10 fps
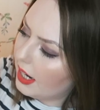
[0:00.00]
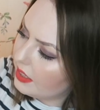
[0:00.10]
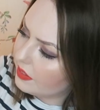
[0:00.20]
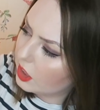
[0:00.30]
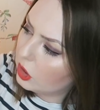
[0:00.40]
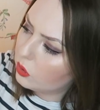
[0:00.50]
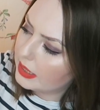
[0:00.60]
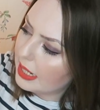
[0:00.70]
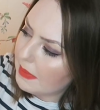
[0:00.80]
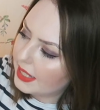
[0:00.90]
Kind of a
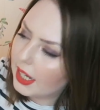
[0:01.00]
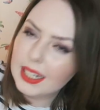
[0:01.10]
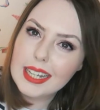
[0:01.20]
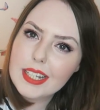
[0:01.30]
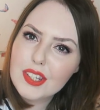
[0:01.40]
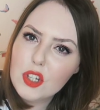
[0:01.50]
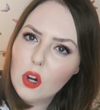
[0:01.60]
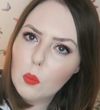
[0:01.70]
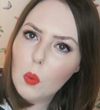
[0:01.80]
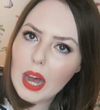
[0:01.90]
creamy colour. It's
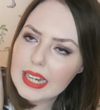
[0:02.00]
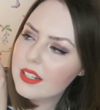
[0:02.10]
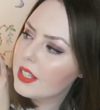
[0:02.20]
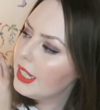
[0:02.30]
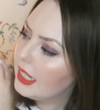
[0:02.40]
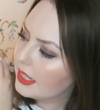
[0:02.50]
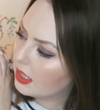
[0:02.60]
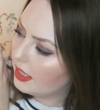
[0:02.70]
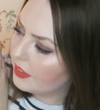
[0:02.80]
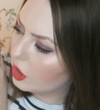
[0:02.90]
not white.
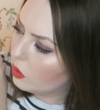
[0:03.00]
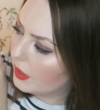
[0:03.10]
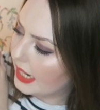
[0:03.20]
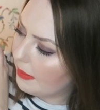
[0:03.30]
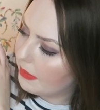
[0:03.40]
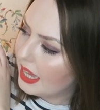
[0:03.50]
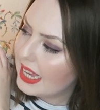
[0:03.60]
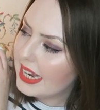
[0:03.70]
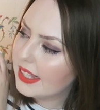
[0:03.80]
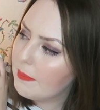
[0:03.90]
Kind of a cream.
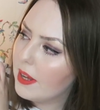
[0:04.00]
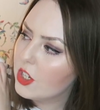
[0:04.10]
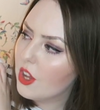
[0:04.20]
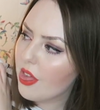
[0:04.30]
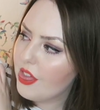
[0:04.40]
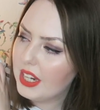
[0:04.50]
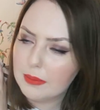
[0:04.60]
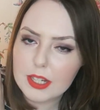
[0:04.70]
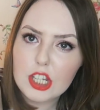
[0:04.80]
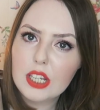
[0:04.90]
It's a much thinner
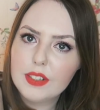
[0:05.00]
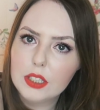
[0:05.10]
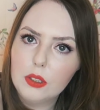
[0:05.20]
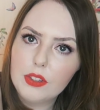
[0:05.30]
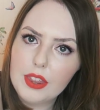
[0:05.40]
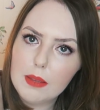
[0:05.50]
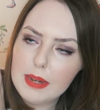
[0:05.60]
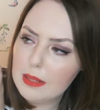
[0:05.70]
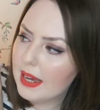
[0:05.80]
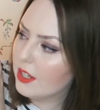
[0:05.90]
material than the
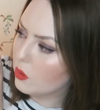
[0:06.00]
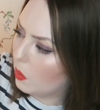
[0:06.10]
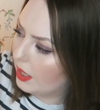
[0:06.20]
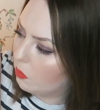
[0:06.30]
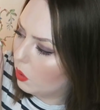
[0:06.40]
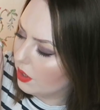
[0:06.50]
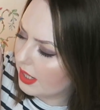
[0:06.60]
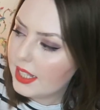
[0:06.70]
Minnie Mouse one was.